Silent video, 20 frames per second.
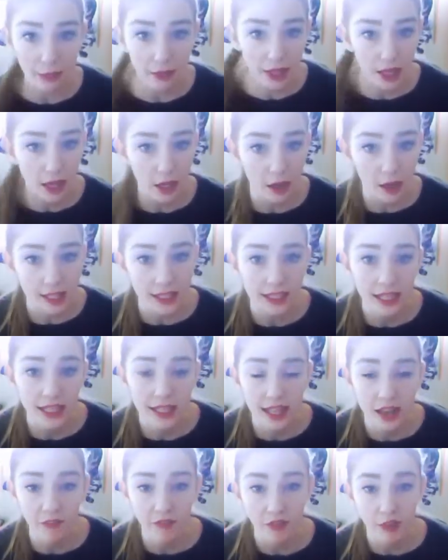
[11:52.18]
and hair on, it's because
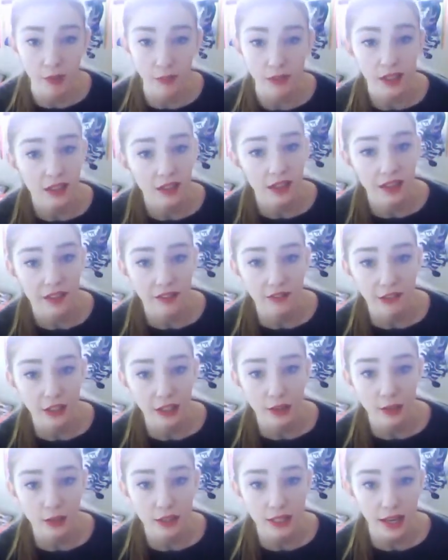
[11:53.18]
I'm filming a lot of
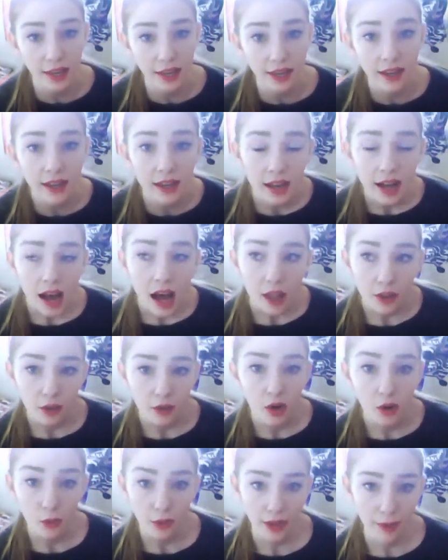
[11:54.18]
videos today, and they're
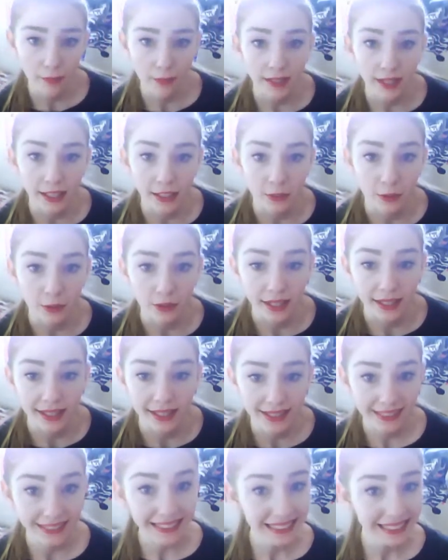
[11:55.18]
all going up in the next few days.
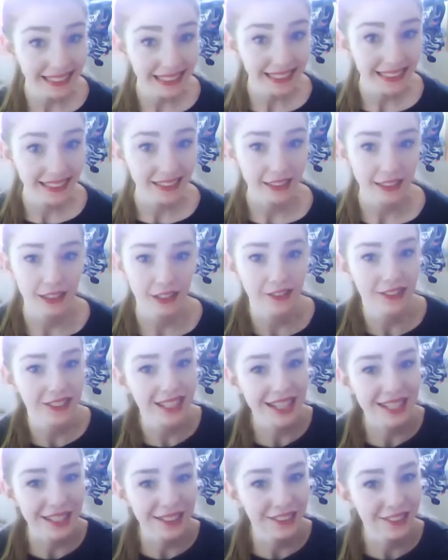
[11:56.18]
So
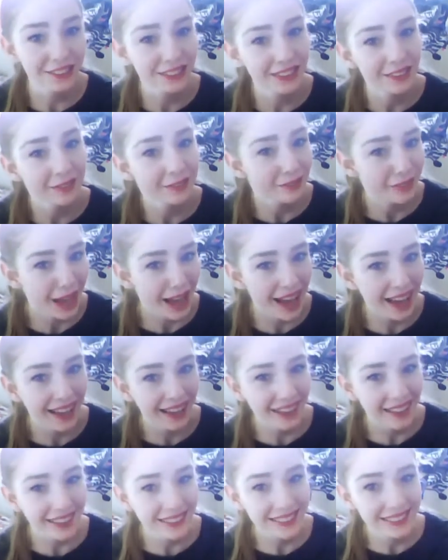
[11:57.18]
stay tuned.
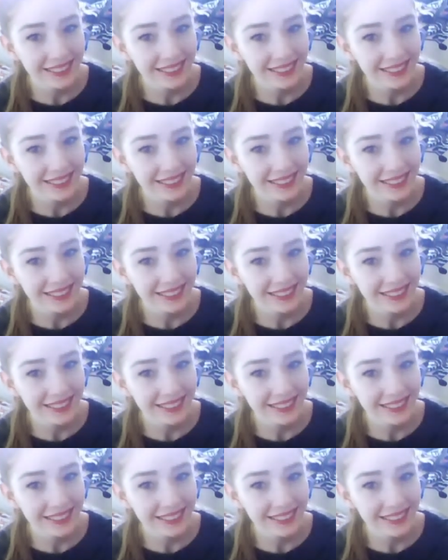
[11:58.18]
Bye.